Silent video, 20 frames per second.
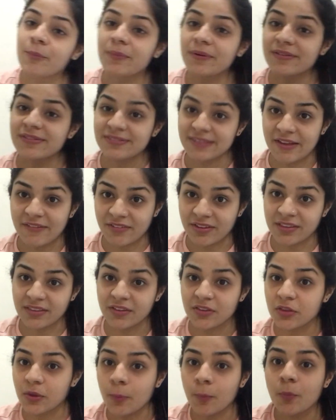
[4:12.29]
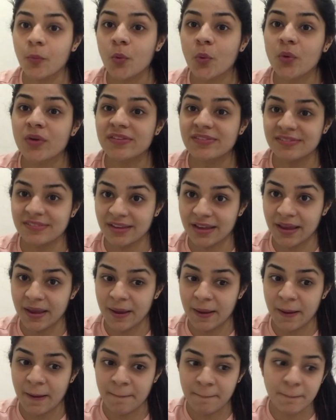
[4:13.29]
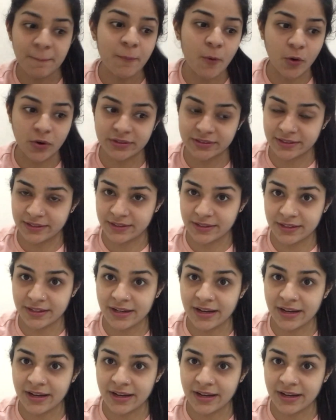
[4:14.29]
Number 7, the most important,